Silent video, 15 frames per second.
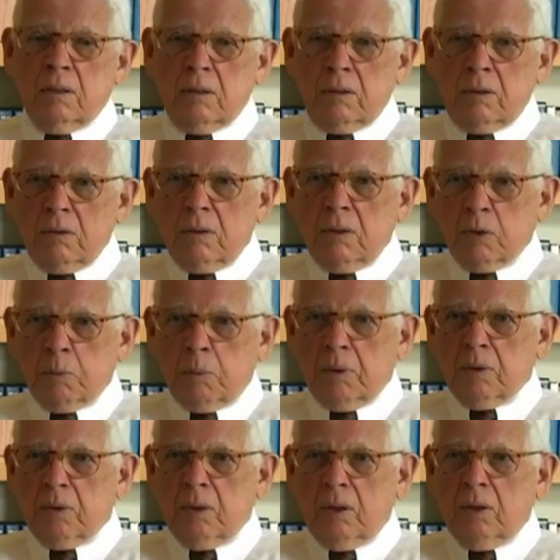new
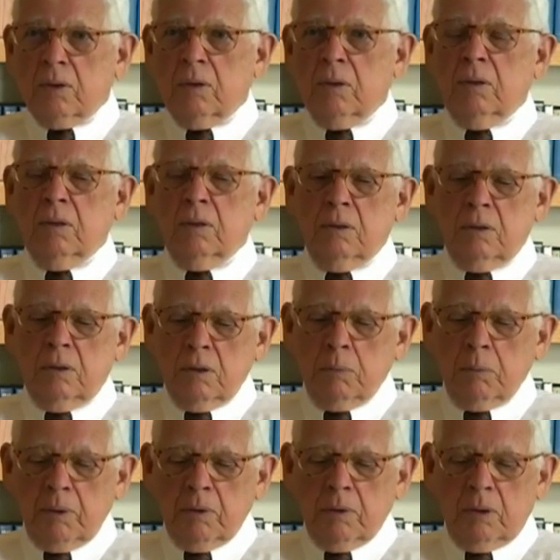dispensation, this
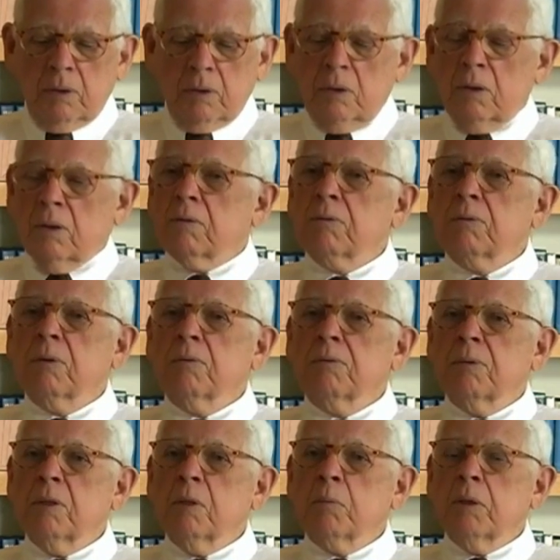dispensation of
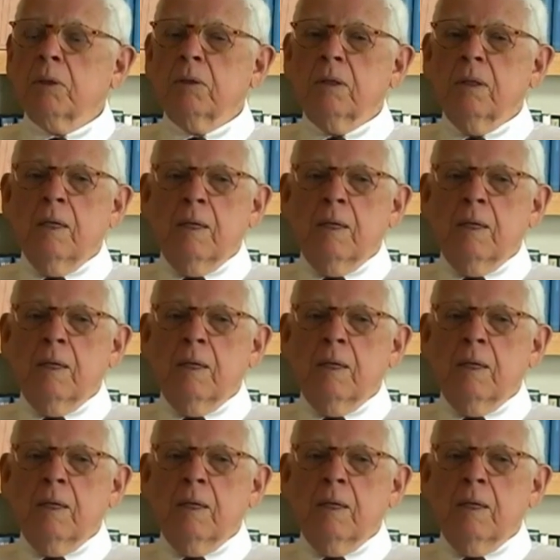fulfillment,